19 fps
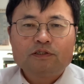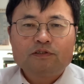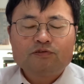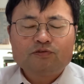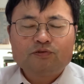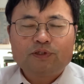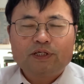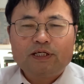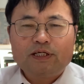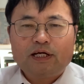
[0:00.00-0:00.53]

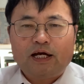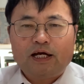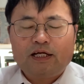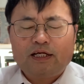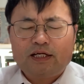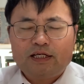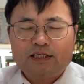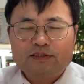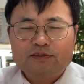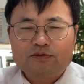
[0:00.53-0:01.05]
Today, I'd
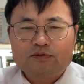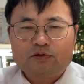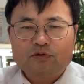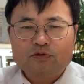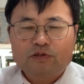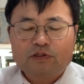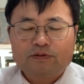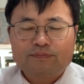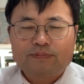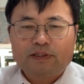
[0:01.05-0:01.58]
like to
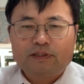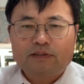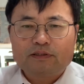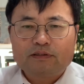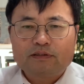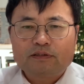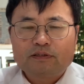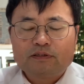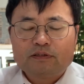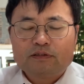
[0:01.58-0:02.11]
talk about